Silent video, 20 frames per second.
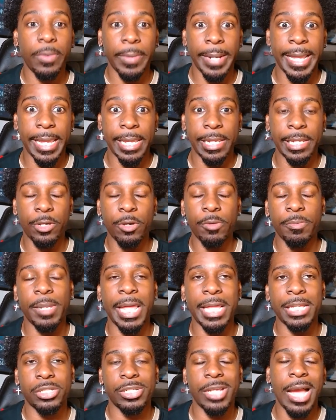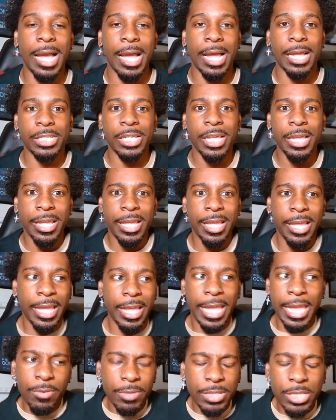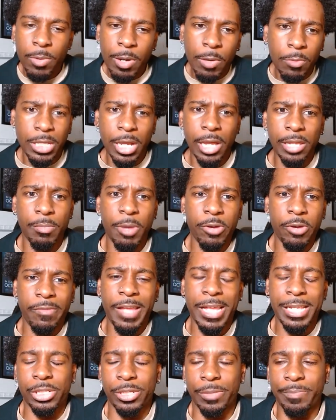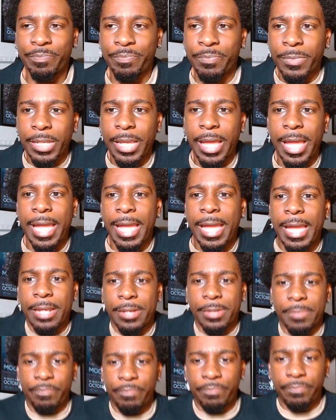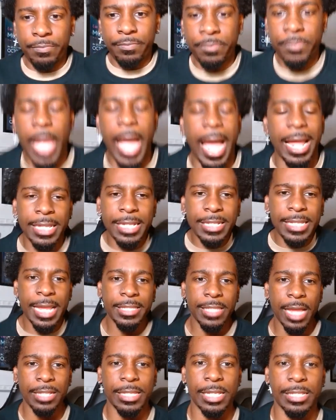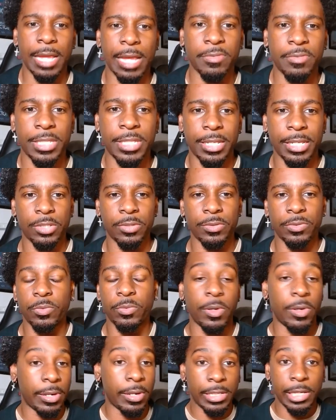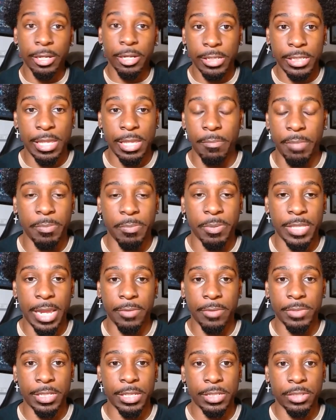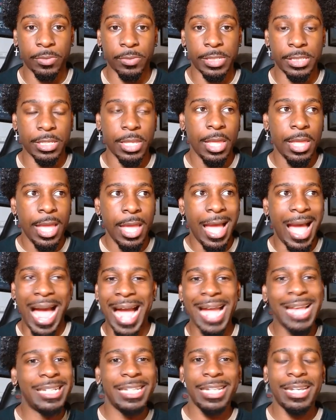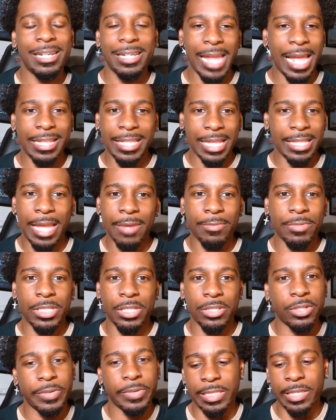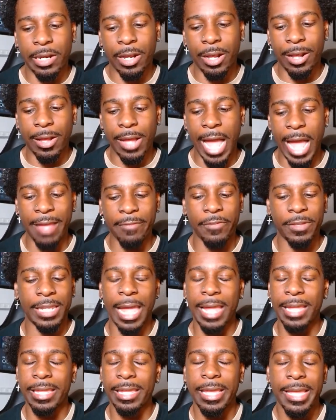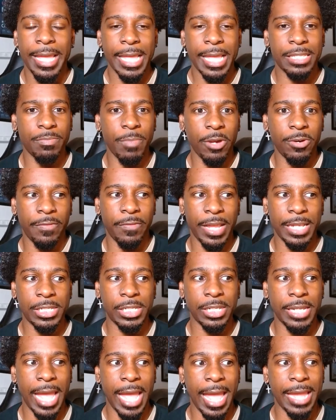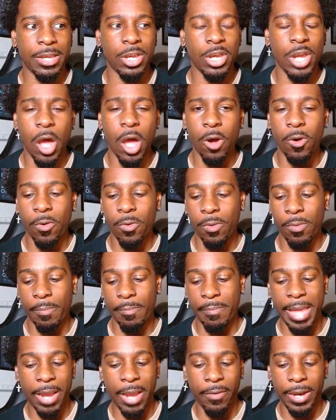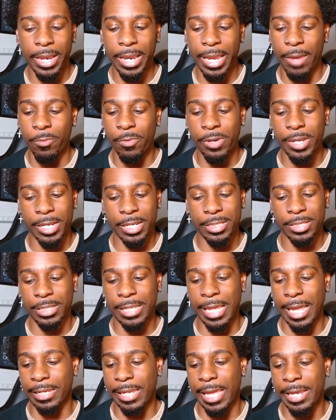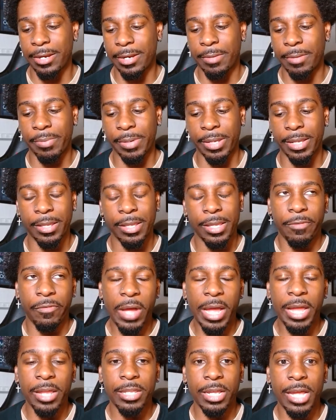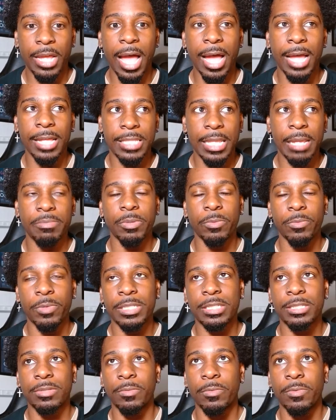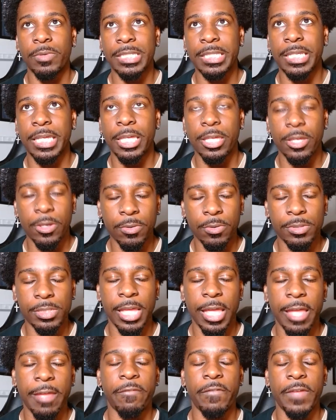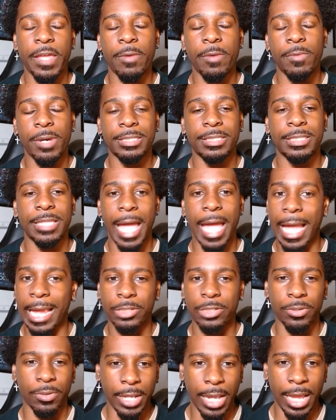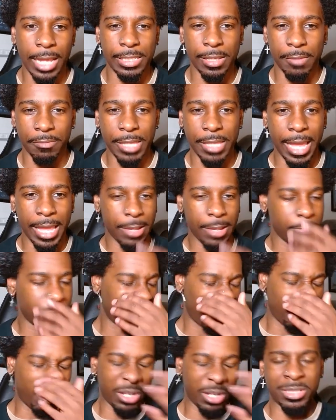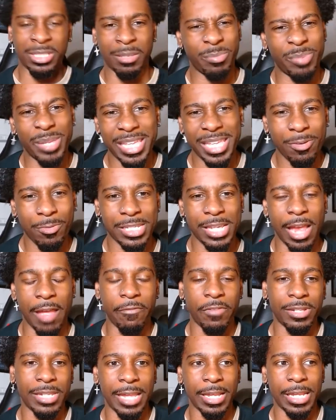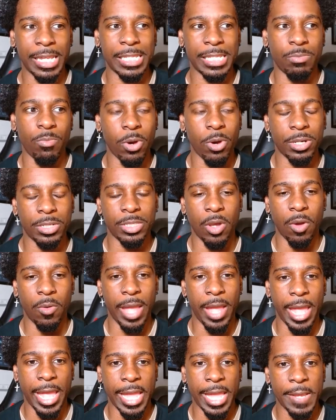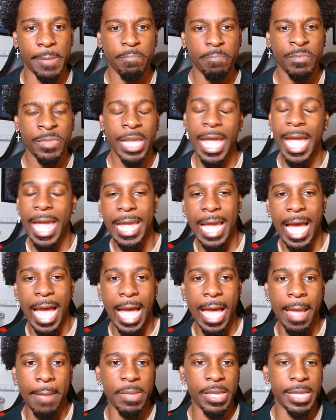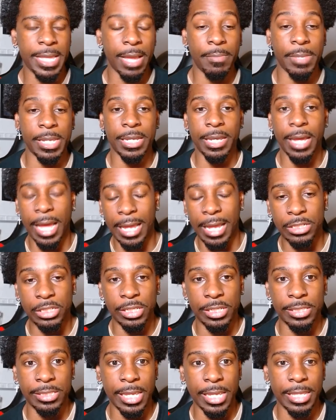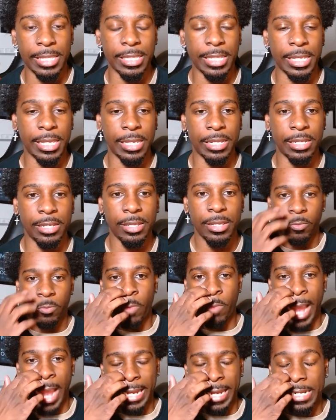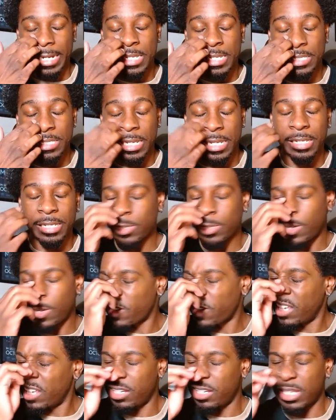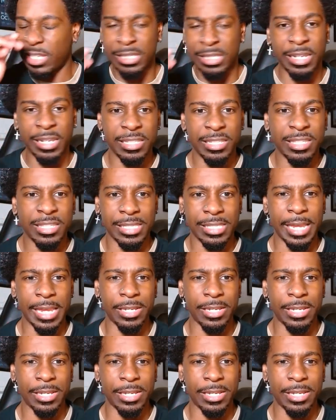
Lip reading: Quaid, who plays Josh, he was the one with all the motivation. And I think they thought that was a good twist. Well, clearly some people thought it was a good twist. I didn't like that was the twist at all. I feel like his motivation had no merit, and we'll get into that later. But the concept was cute if it was the actual concept that it was supposed to be, which I feel like is more so a AI becoming conscious and then whacking these niggas, killing these niggas because